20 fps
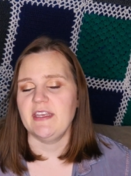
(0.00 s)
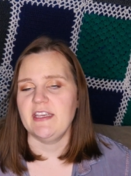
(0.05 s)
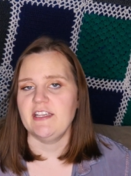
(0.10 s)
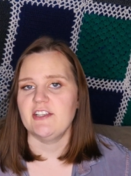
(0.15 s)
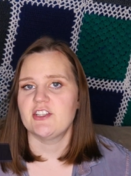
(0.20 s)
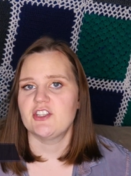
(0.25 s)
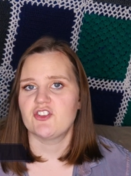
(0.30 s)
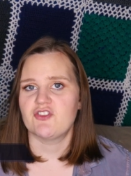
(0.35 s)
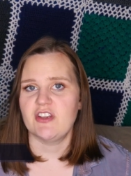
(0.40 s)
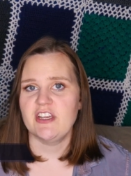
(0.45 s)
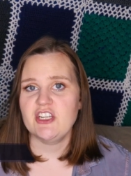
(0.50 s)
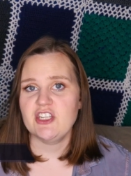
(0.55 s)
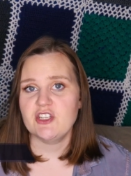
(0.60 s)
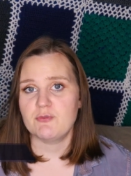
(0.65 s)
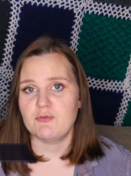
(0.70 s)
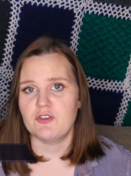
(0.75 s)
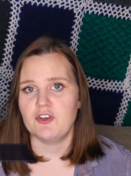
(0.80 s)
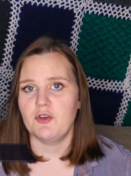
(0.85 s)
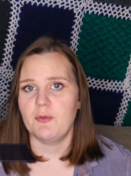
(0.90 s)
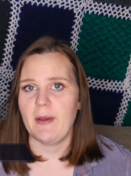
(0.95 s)
the
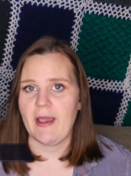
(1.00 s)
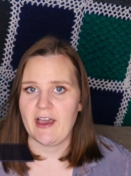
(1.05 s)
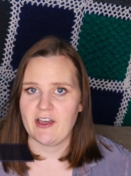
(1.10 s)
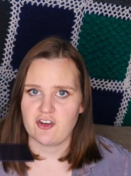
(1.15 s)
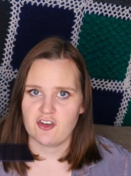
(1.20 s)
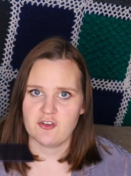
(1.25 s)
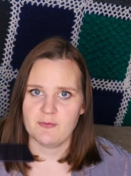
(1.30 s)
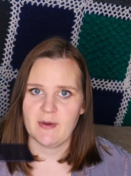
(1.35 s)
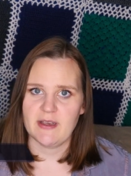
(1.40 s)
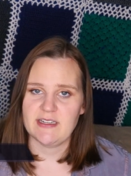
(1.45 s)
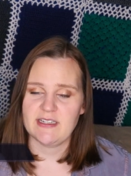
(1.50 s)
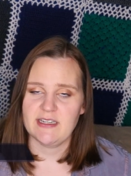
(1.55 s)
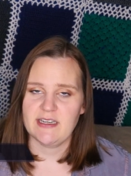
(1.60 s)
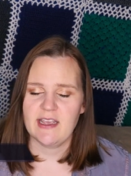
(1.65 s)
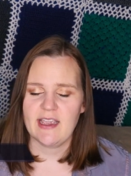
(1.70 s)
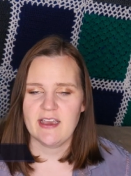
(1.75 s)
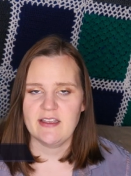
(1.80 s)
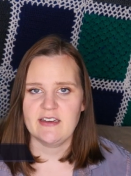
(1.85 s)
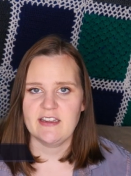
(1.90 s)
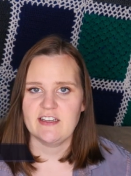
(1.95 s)
Strange Brew pattern by
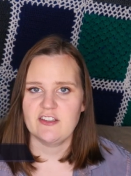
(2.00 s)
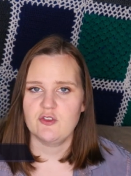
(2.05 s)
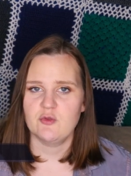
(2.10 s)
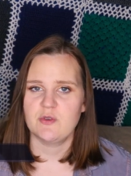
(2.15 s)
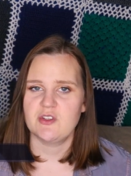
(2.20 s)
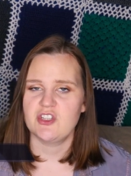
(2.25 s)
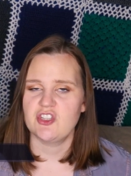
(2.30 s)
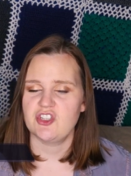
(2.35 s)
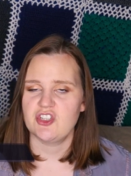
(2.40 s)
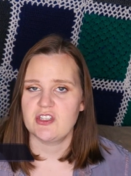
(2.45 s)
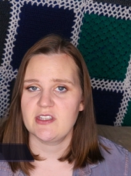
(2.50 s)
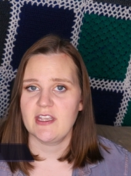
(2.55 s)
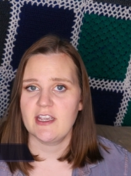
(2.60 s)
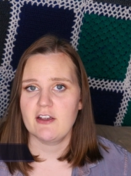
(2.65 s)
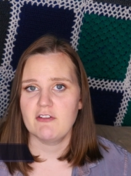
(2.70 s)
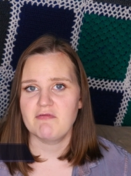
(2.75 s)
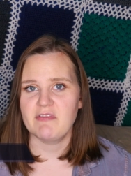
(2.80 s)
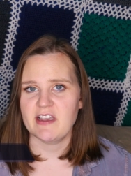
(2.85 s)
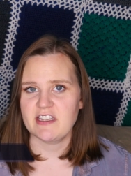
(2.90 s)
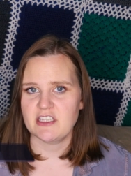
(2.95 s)
Tin Can Knits, which is just like
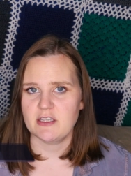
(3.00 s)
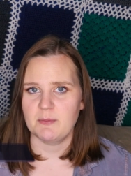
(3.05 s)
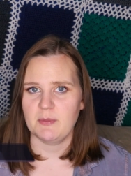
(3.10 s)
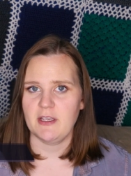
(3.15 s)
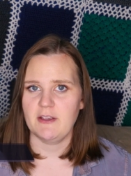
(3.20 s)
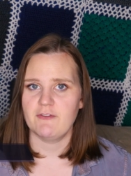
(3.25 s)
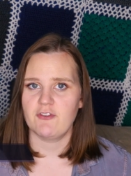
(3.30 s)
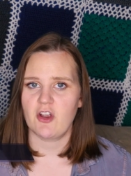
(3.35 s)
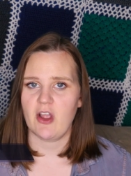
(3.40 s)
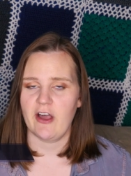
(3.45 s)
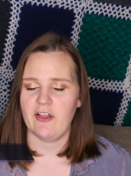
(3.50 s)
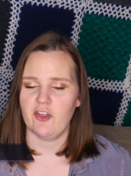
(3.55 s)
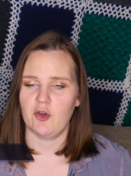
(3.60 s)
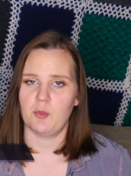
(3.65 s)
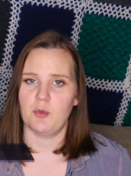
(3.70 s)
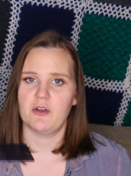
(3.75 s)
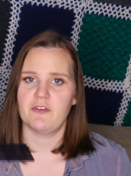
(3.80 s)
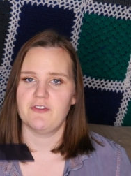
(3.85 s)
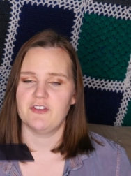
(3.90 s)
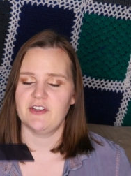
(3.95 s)
a recipe for color
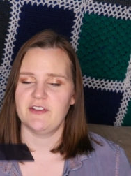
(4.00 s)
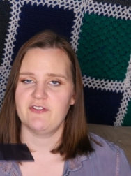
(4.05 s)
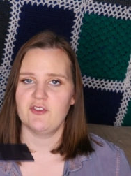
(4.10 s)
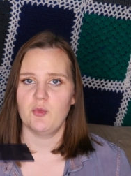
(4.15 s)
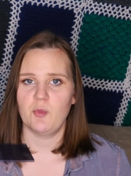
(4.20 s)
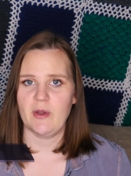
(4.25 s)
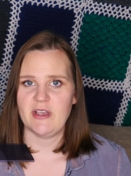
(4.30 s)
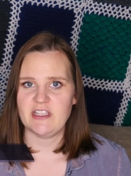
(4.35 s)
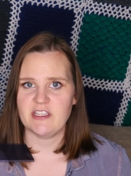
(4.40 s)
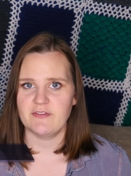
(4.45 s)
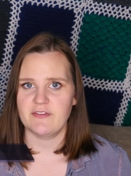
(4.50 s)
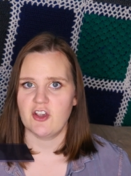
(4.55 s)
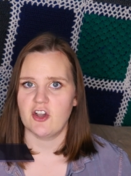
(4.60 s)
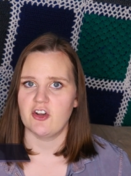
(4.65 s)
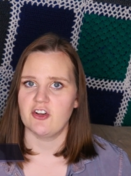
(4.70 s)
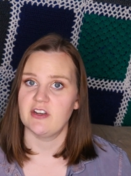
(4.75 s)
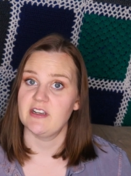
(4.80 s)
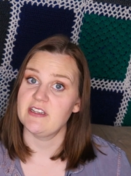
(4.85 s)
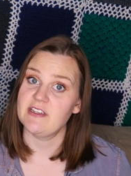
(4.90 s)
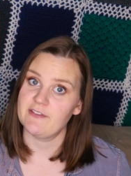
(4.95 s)
work for different weights of
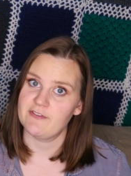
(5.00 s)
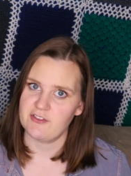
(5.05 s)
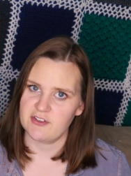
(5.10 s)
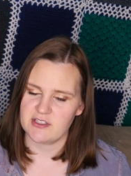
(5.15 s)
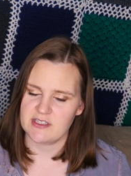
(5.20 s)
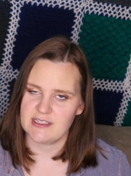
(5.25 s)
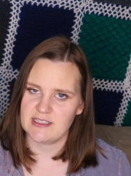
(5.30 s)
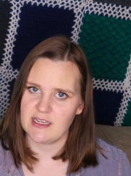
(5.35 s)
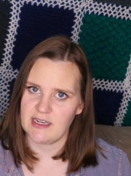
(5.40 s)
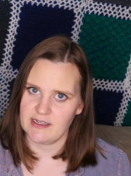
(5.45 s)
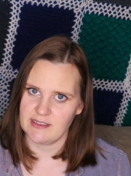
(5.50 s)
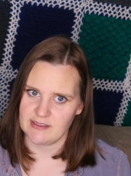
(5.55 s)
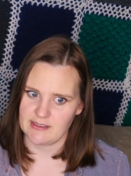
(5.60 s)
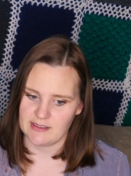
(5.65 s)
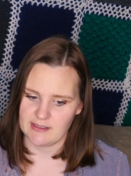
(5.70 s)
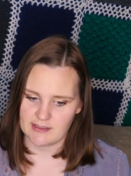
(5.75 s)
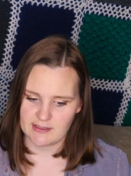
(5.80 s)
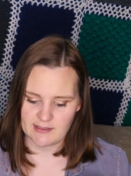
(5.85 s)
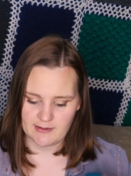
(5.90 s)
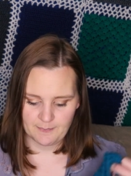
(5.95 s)
yarn and different
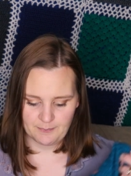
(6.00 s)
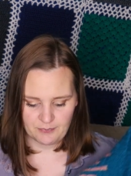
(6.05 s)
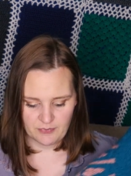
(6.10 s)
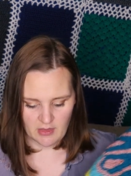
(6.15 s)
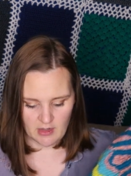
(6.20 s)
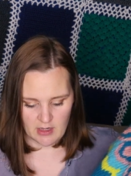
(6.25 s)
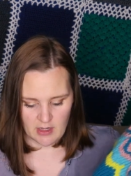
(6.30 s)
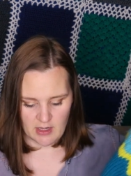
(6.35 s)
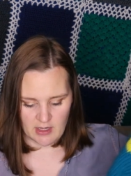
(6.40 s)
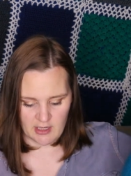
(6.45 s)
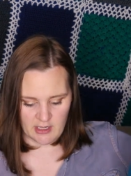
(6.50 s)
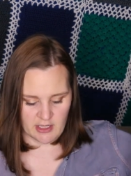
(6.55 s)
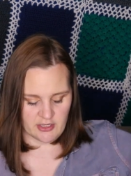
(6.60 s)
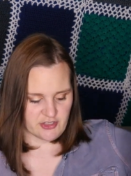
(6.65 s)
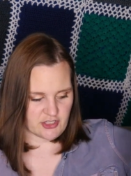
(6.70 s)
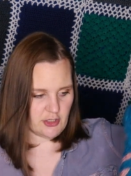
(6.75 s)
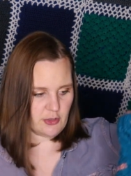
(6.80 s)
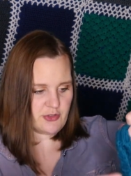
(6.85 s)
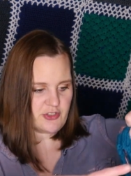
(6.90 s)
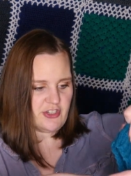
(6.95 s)
sizes.
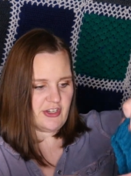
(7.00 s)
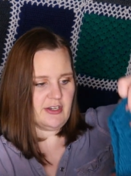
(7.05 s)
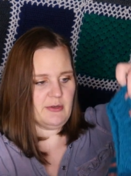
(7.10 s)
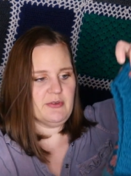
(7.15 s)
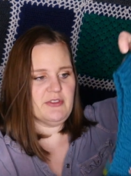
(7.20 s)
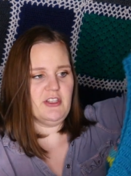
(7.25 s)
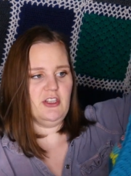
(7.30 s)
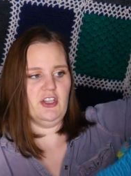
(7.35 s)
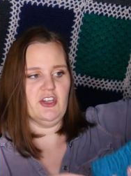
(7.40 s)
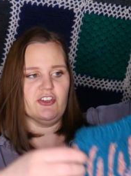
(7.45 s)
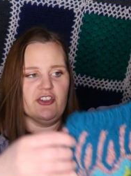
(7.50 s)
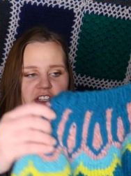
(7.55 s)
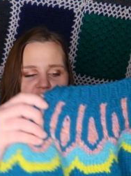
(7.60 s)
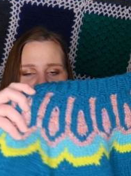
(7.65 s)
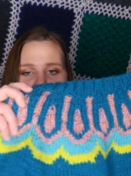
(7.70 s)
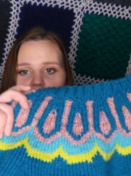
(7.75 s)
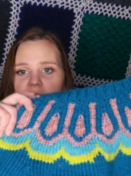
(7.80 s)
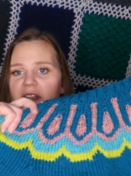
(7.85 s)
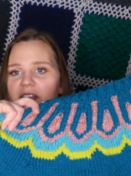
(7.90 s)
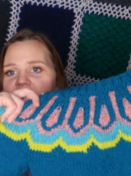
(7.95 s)
So starting with the
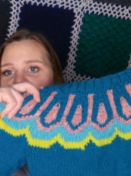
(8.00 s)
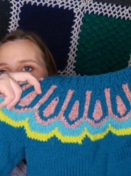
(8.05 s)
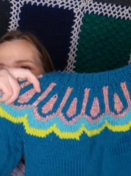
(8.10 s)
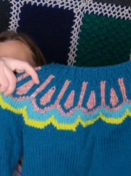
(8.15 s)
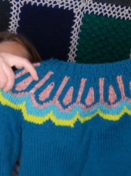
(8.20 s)
largest one, you